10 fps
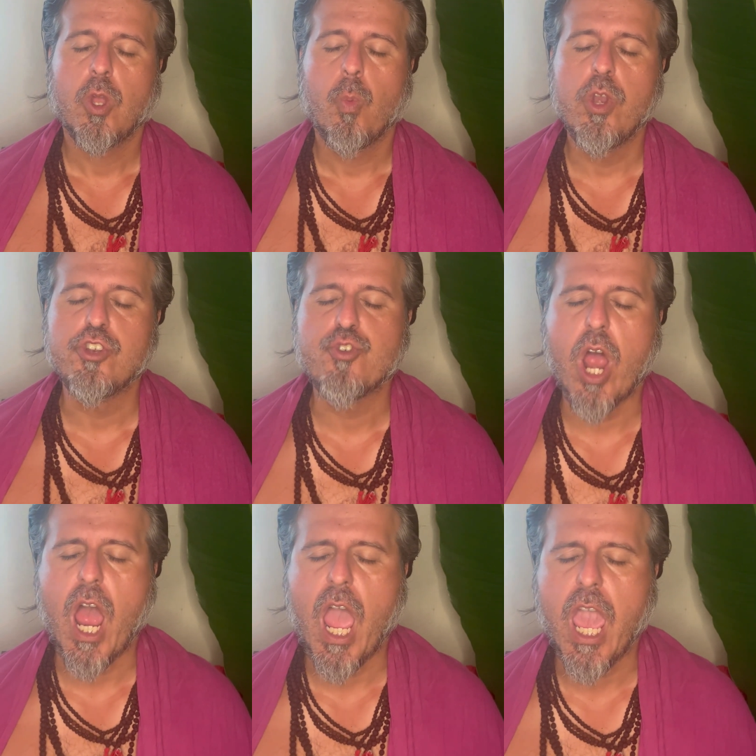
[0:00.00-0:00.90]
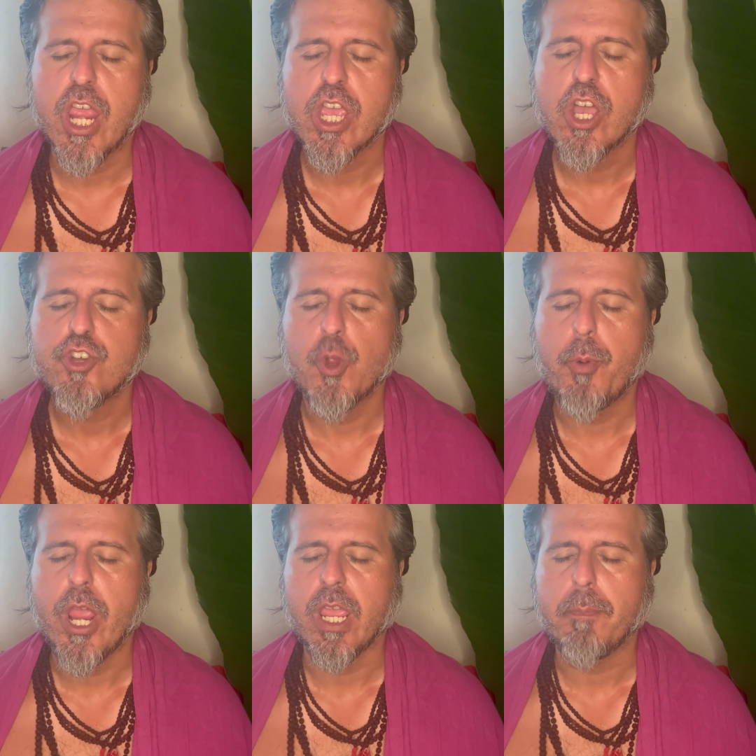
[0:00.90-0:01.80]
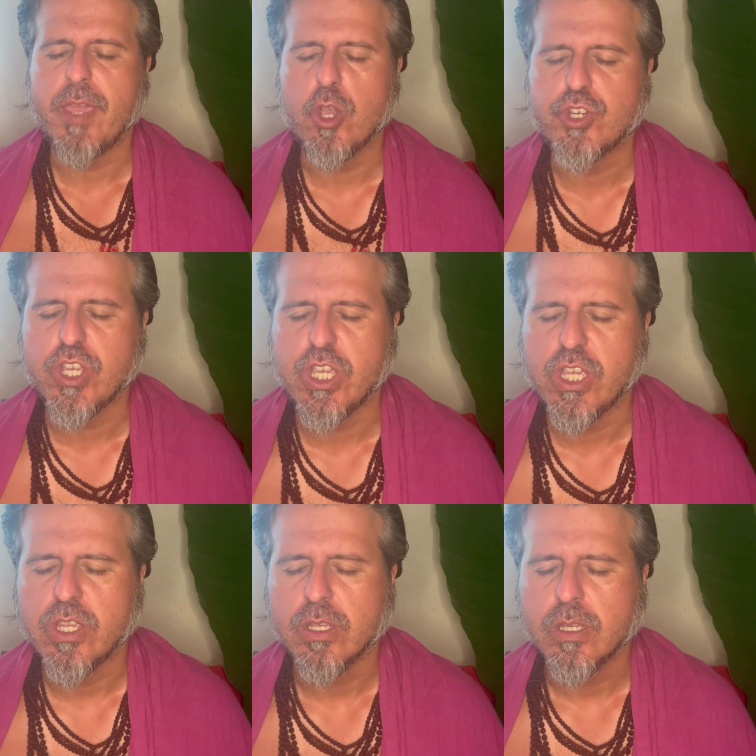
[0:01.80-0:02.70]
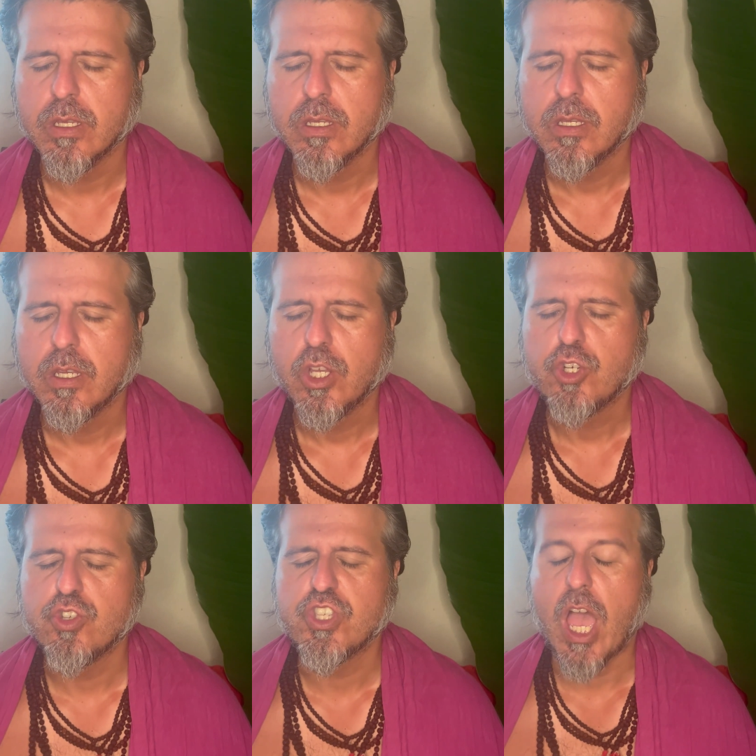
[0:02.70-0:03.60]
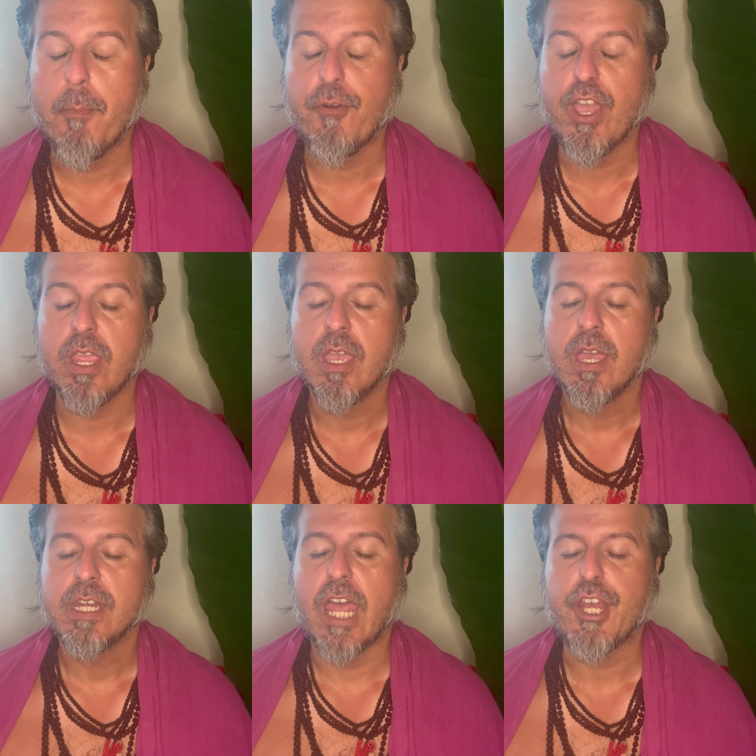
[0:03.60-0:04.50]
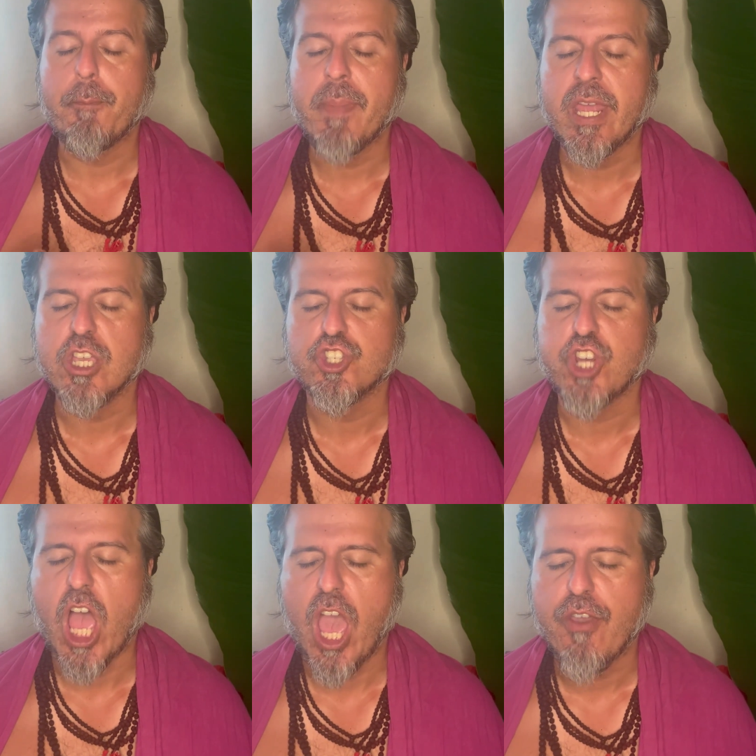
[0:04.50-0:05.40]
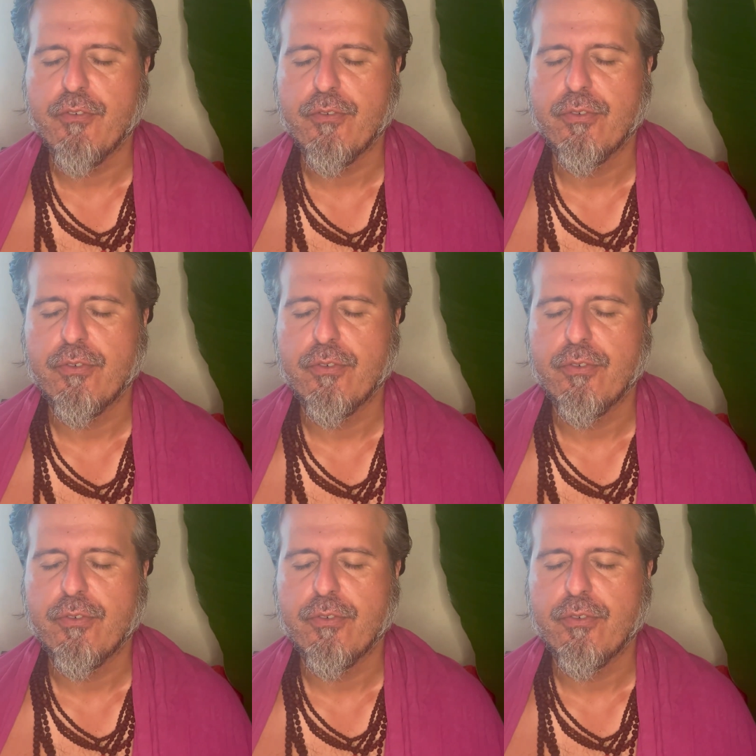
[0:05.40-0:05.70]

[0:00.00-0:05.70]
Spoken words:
When you try to bring beauty to something that diminishes life,